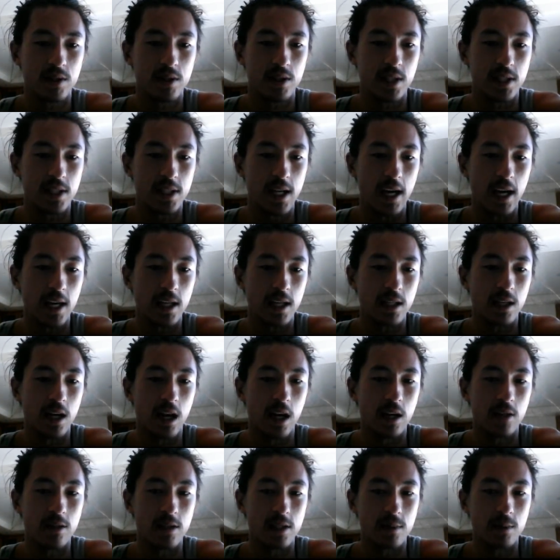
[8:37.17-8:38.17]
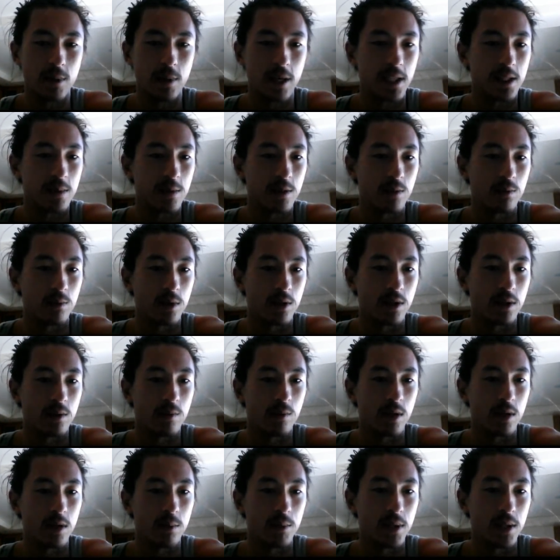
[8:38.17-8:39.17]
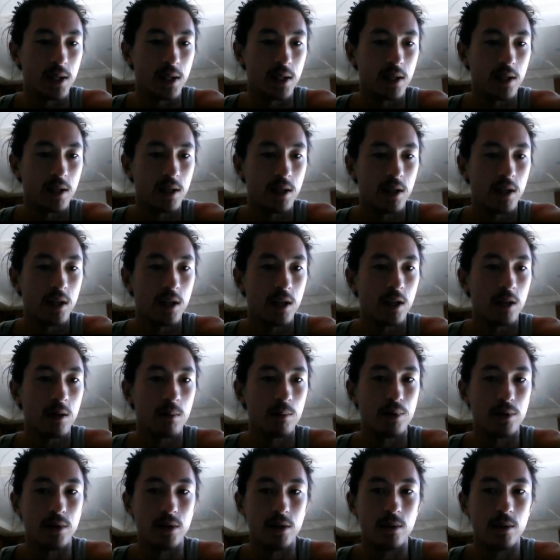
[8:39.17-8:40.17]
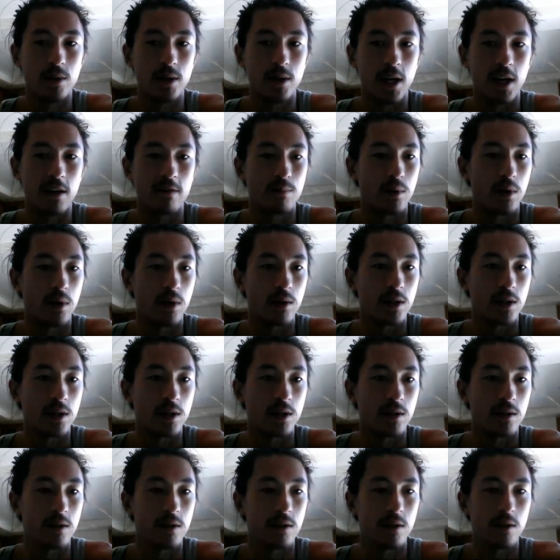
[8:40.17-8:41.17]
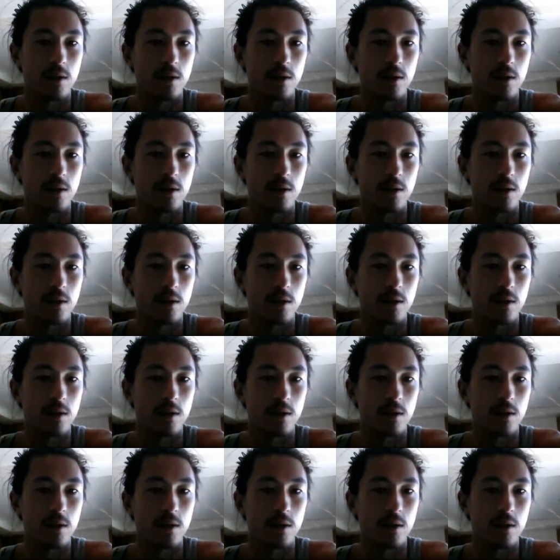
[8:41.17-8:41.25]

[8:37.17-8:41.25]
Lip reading: second Cutlass makes me really want to be blue and have broken